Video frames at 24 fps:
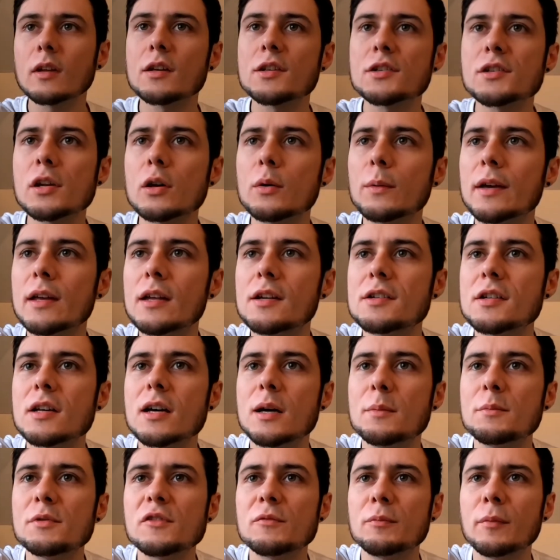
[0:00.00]
So in
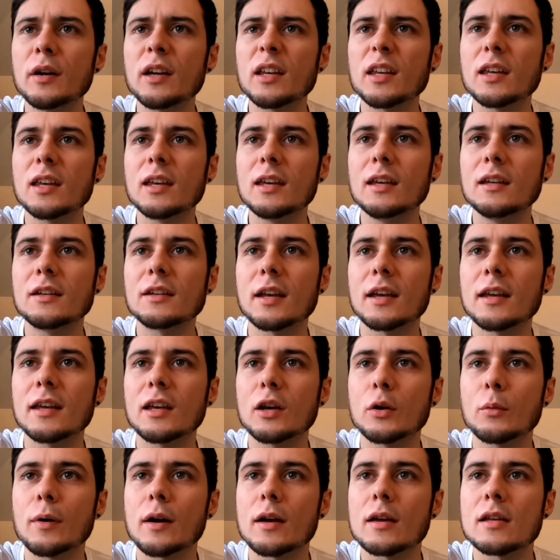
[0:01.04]
terms of my key
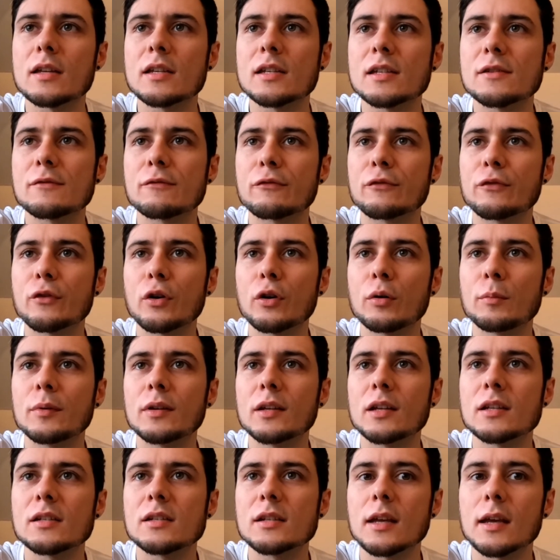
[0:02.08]
takeaways from
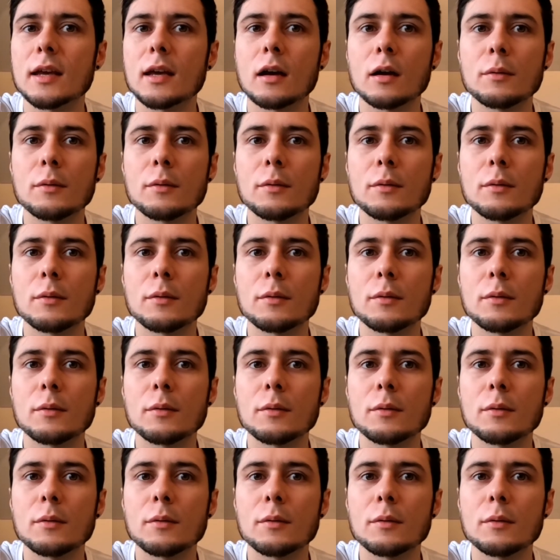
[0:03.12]
this year,